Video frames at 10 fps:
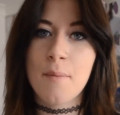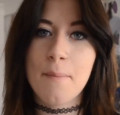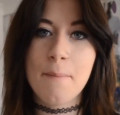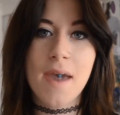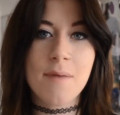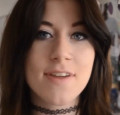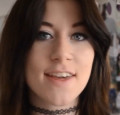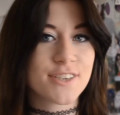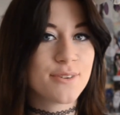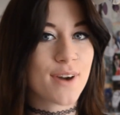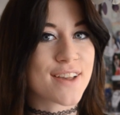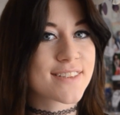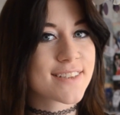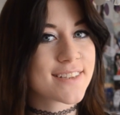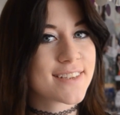Maybe that's you guys.
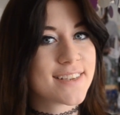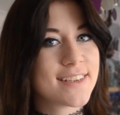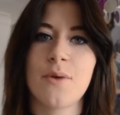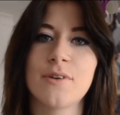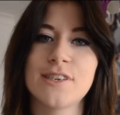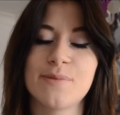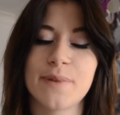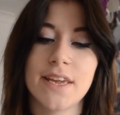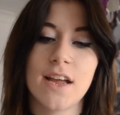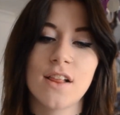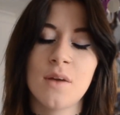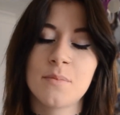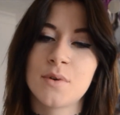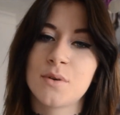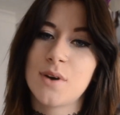I want to be a lot
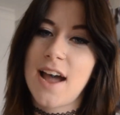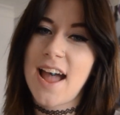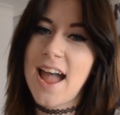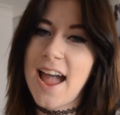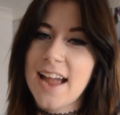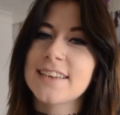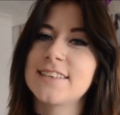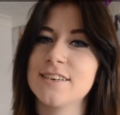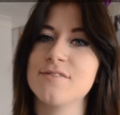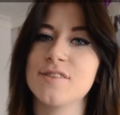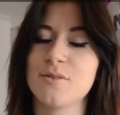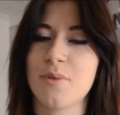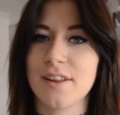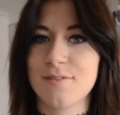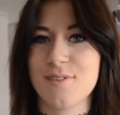more active in
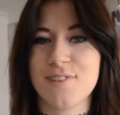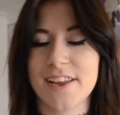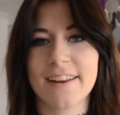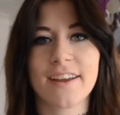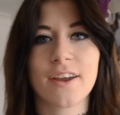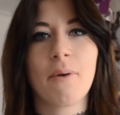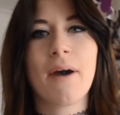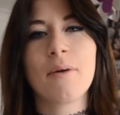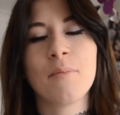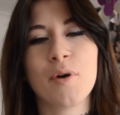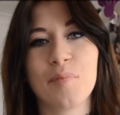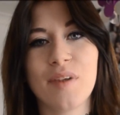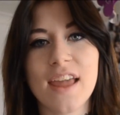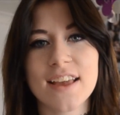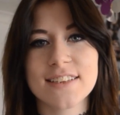2015 and go out more
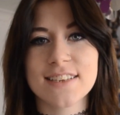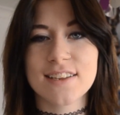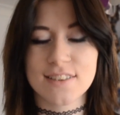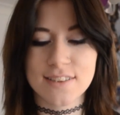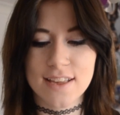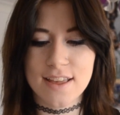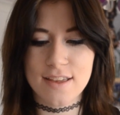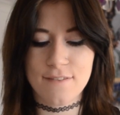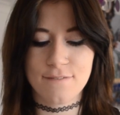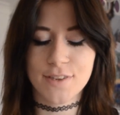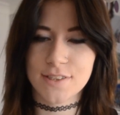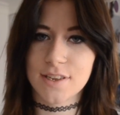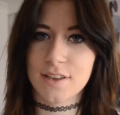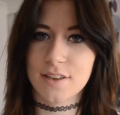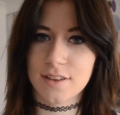places,
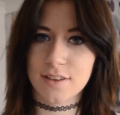visit